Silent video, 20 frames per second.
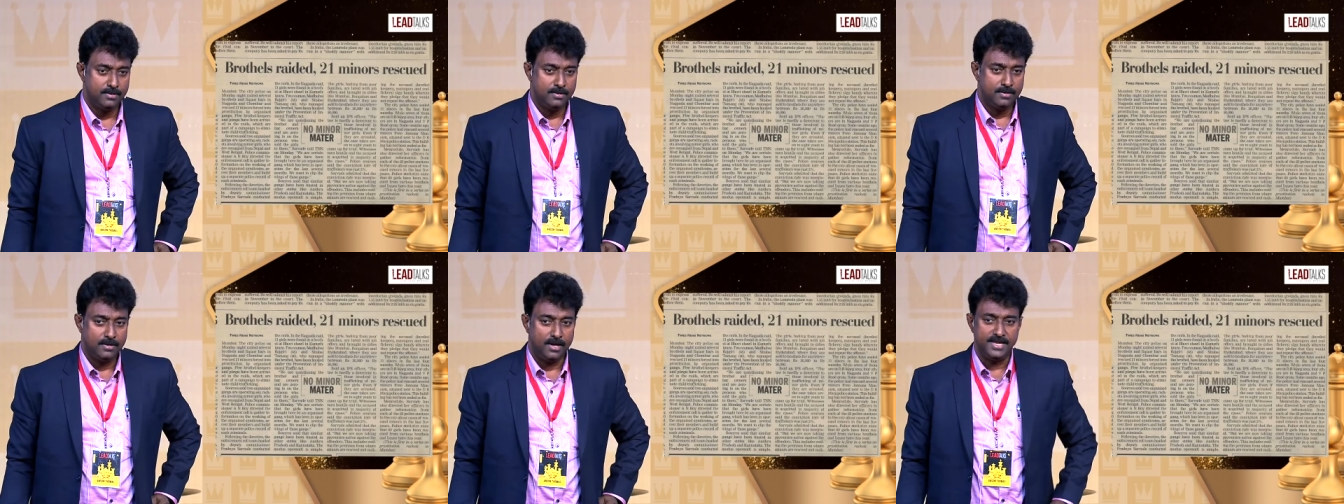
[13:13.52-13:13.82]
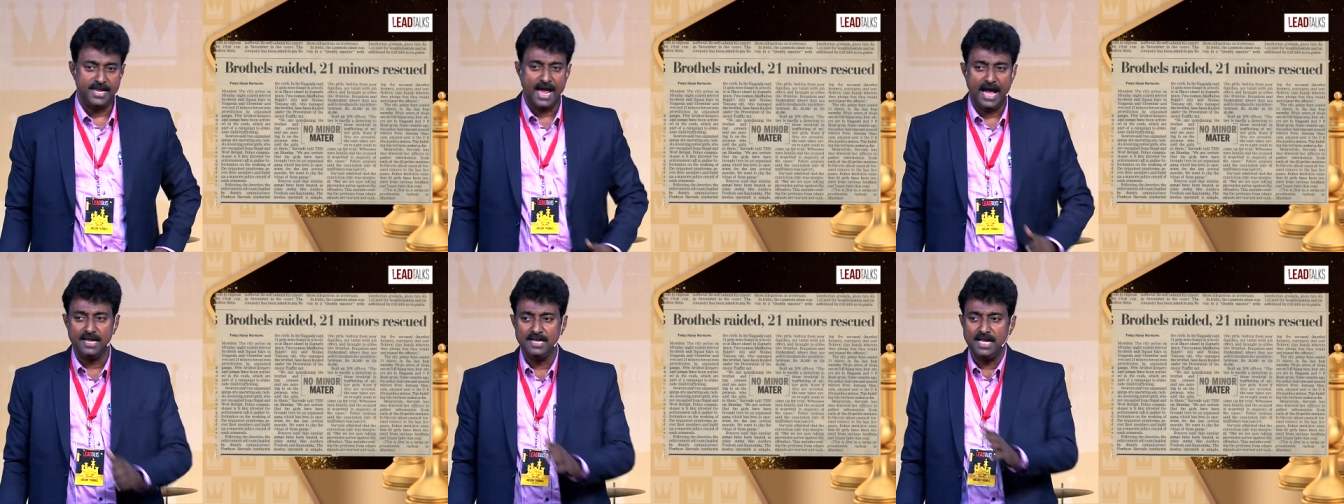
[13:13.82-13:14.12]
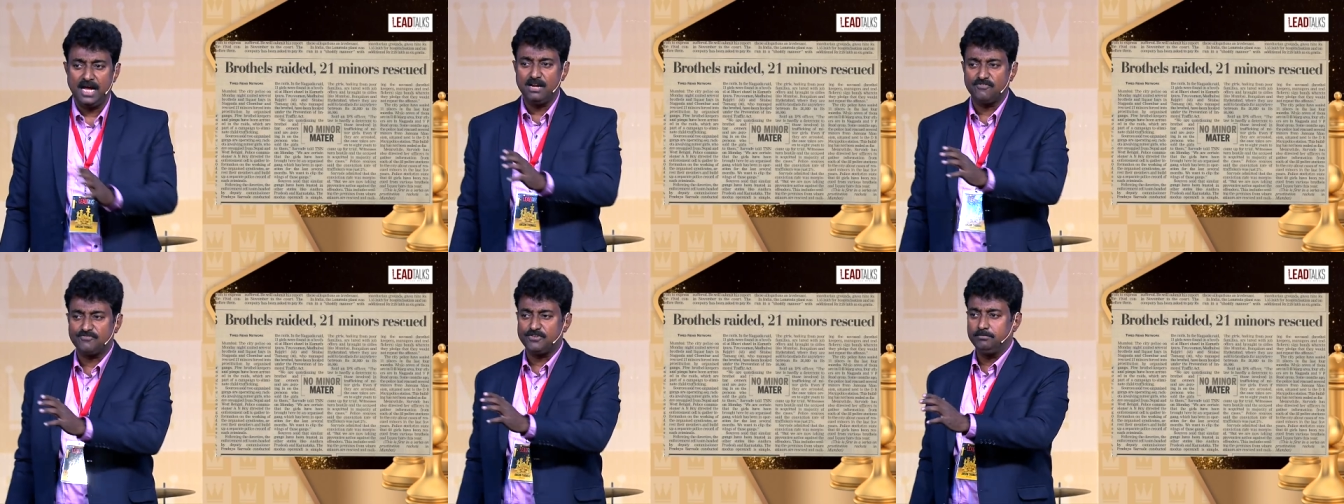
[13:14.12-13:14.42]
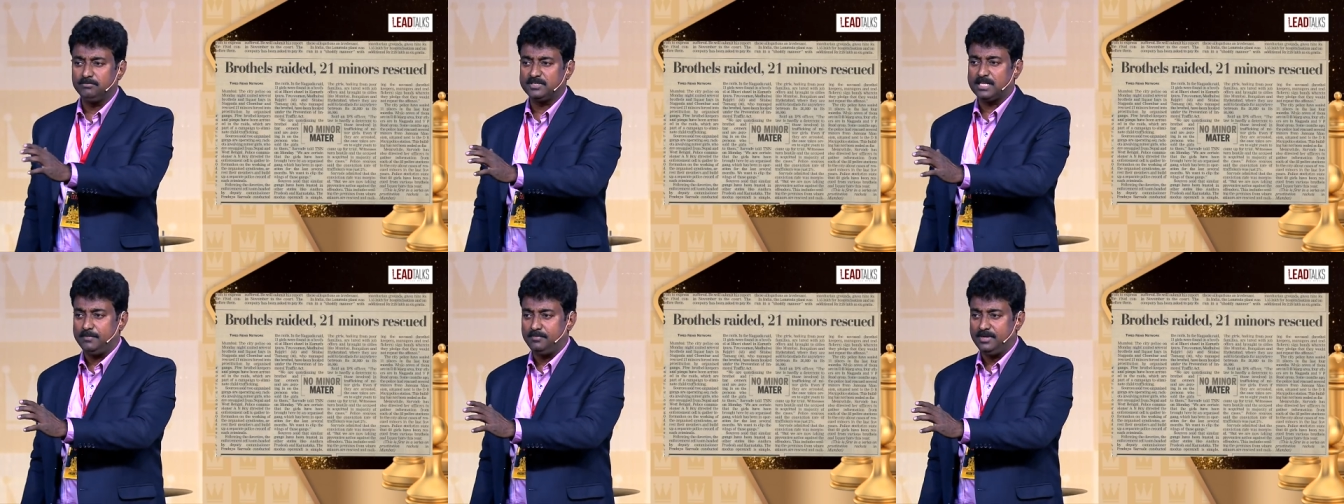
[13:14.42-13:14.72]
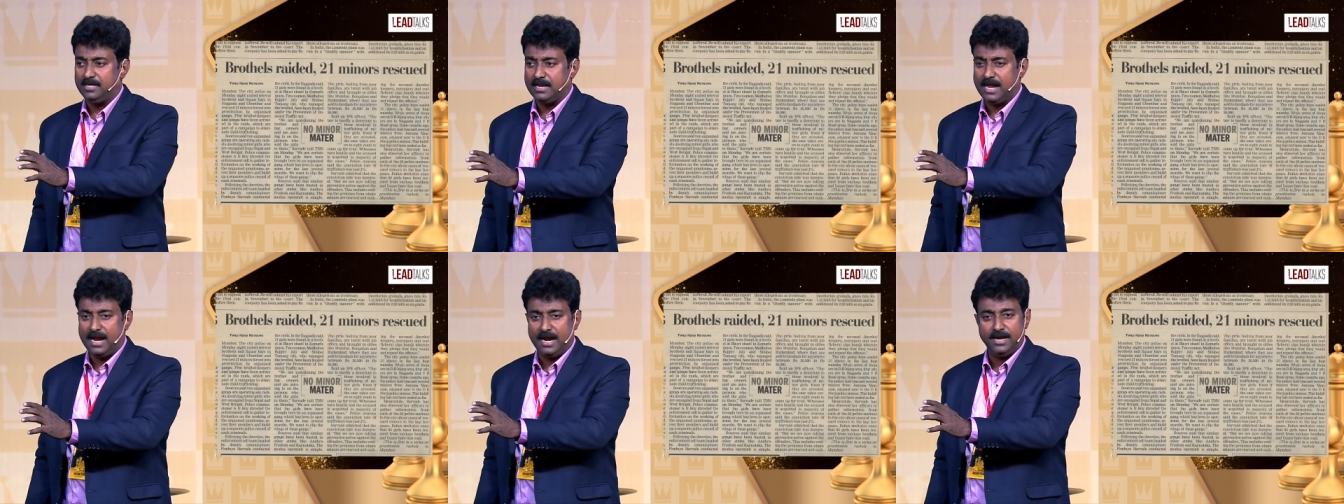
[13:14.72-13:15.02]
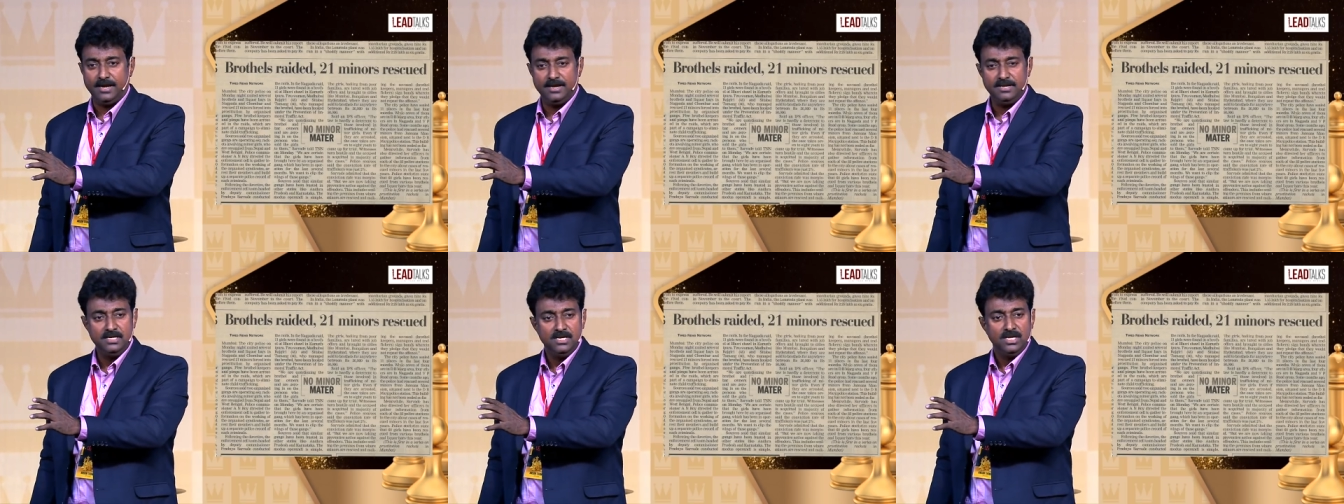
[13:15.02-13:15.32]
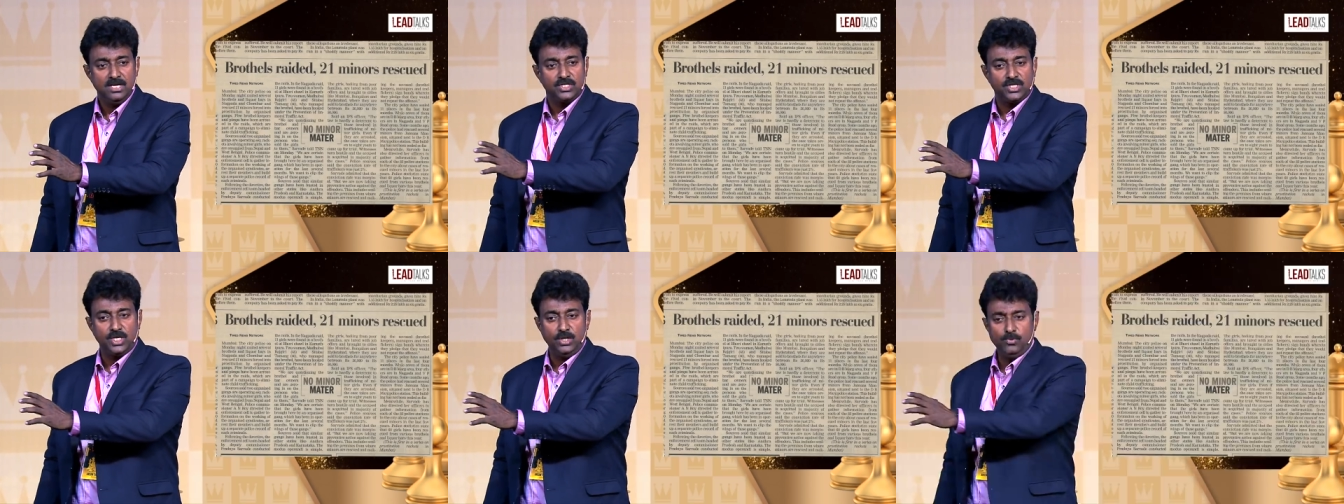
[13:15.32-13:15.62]
A young girl from Tamil Nadu,
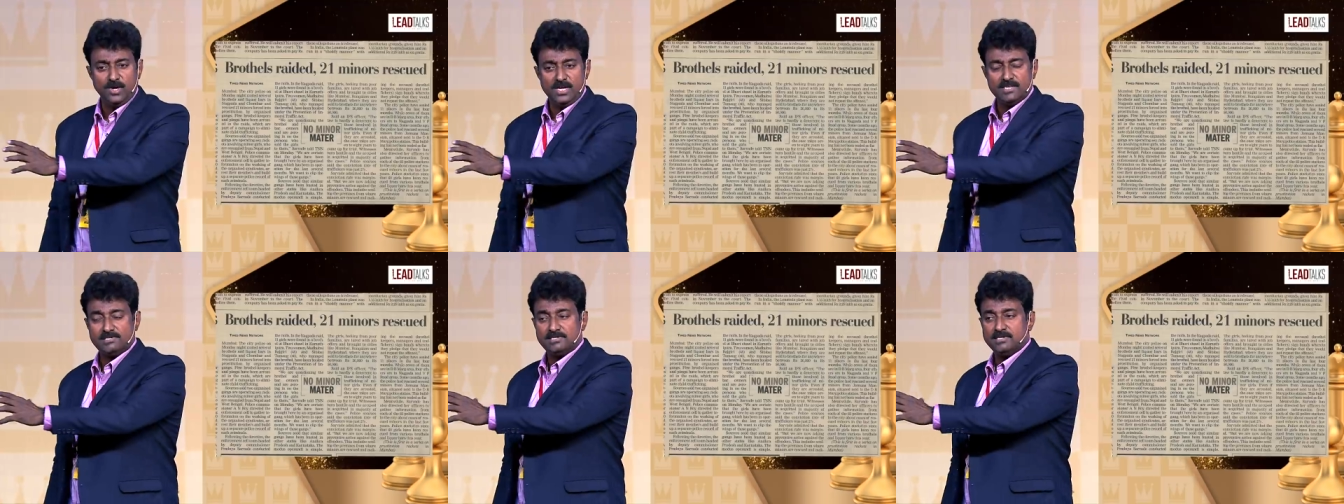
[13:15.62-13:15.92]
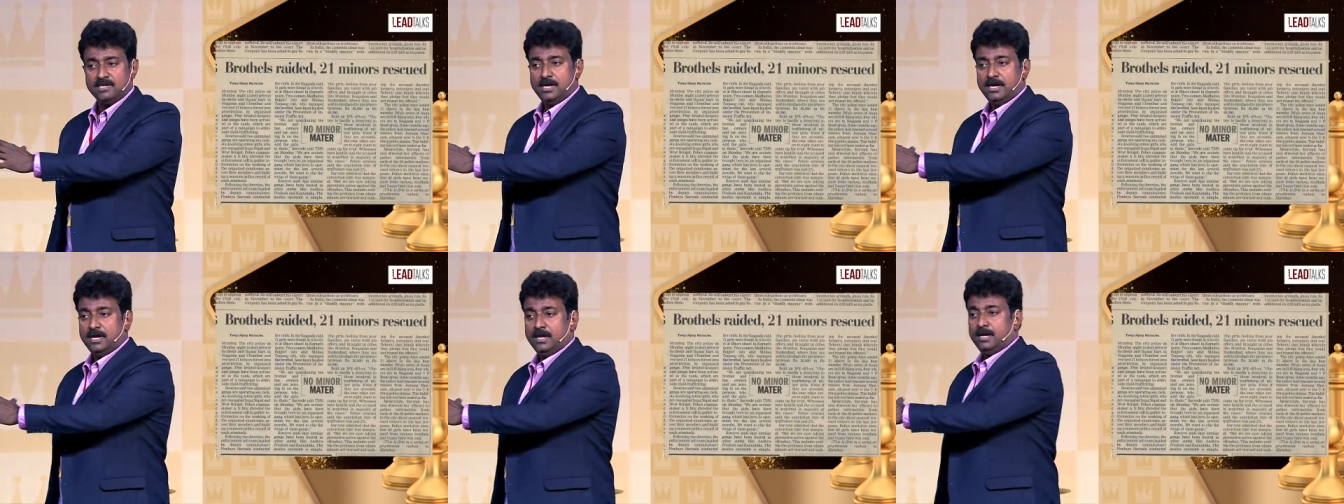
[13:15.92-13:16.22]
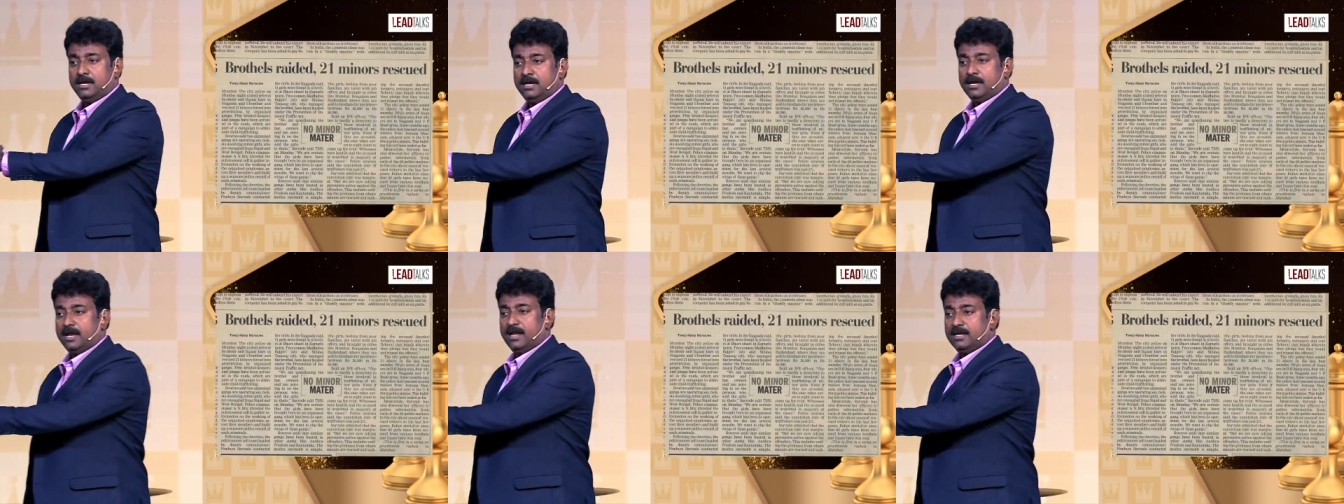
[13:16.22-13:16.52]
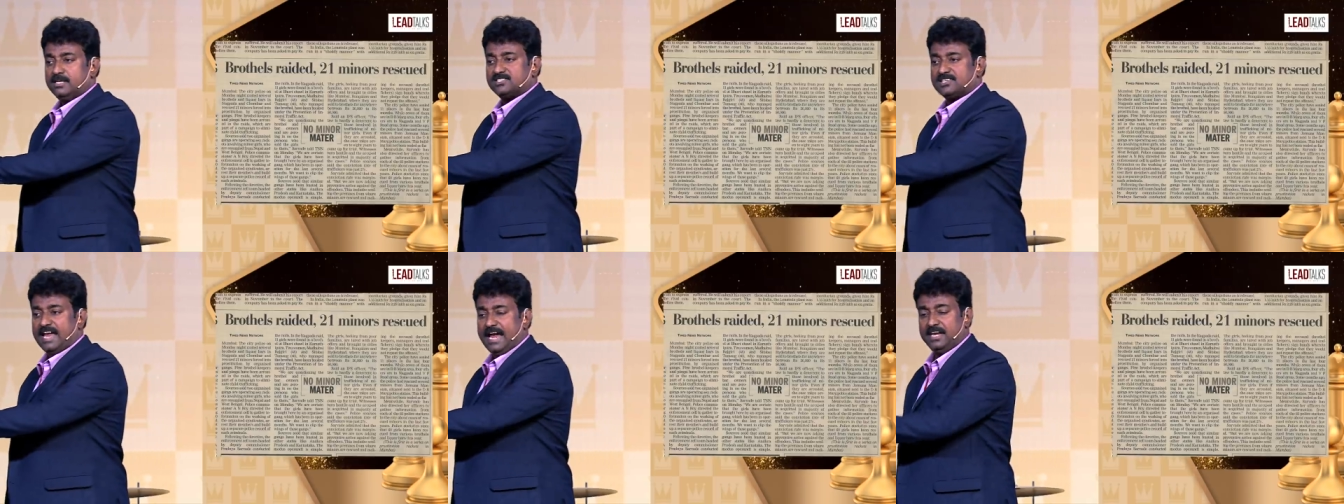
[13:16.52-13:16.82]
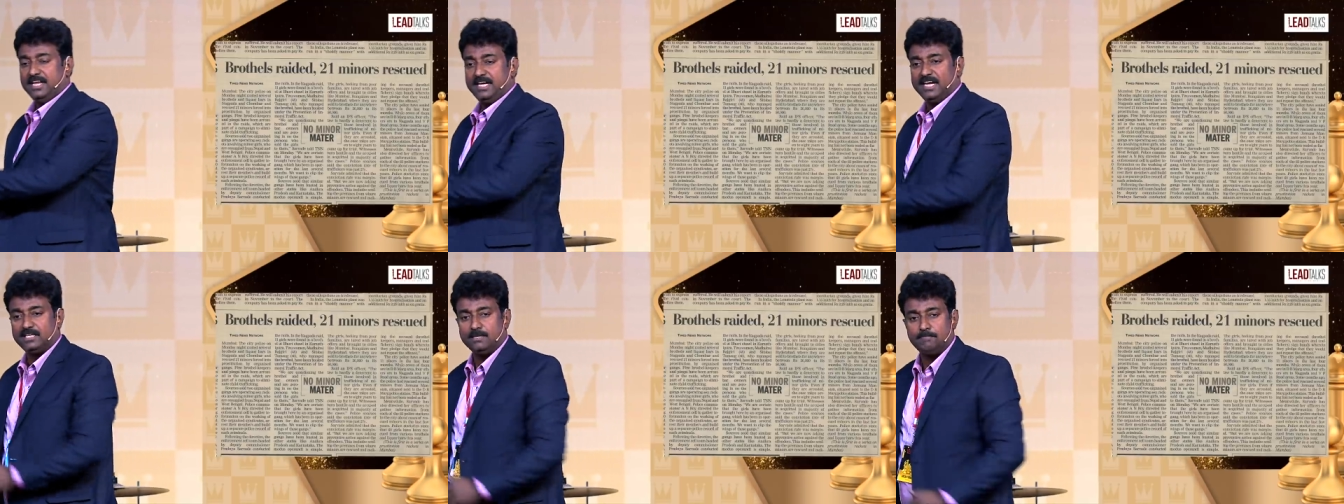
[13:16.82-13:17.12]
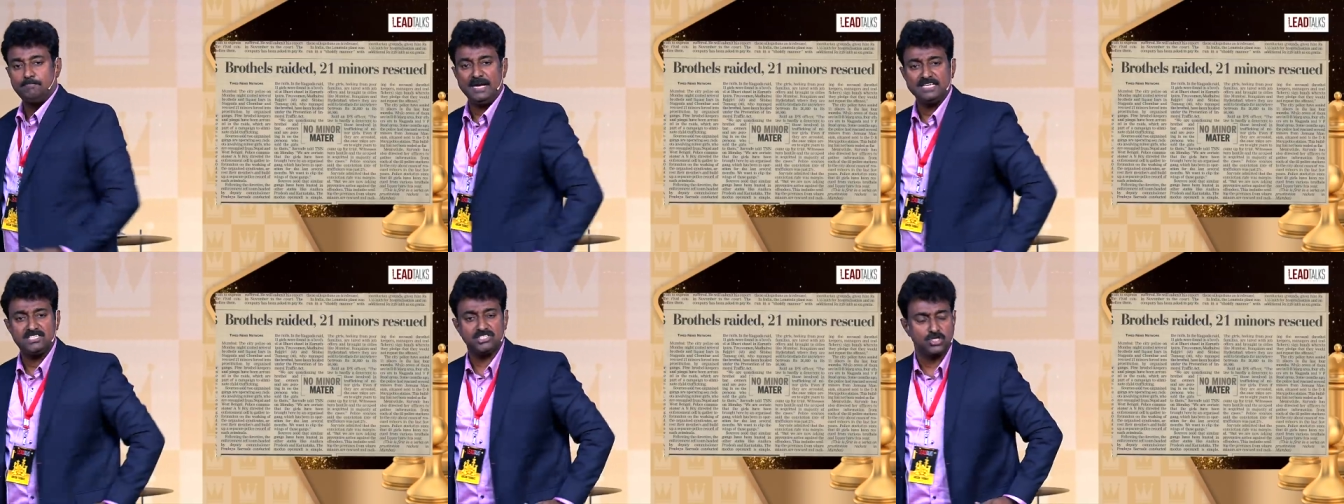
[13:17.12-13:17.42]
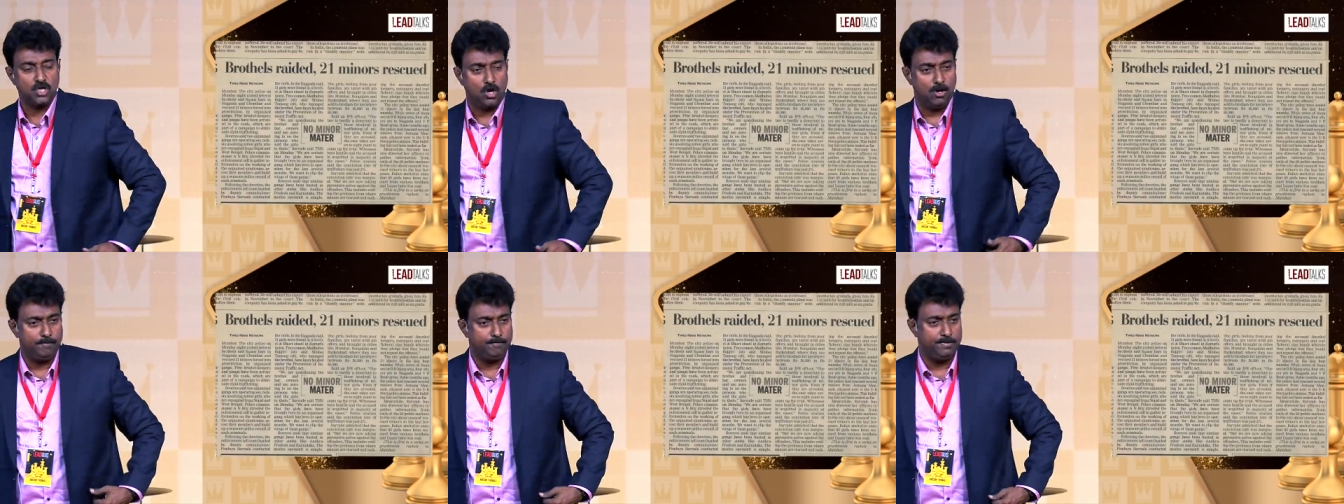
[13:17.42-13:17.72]
she was standing at the bus
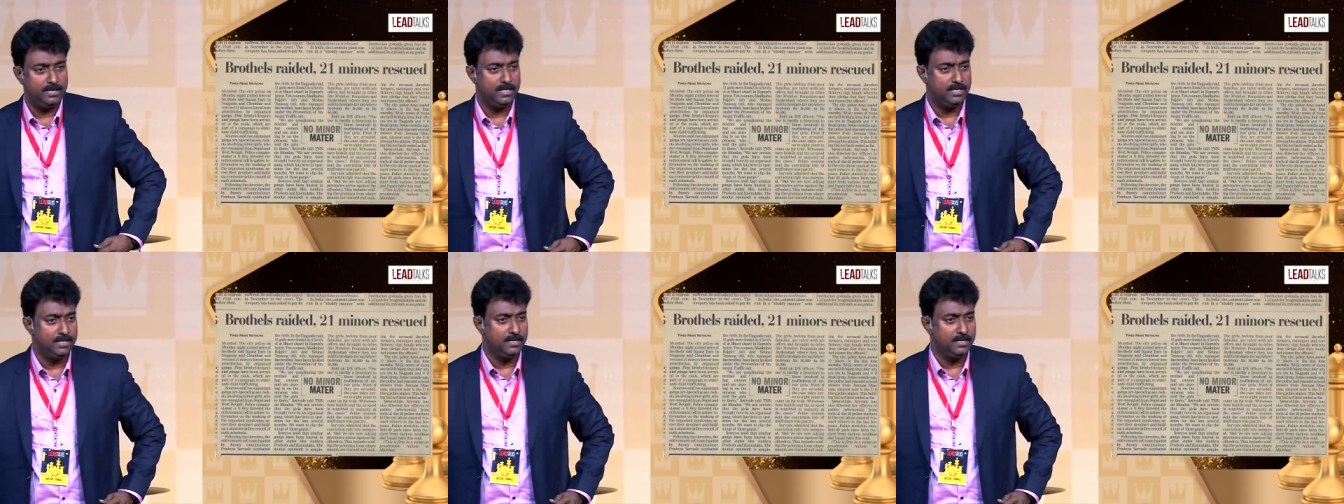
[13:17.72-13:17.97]
stop.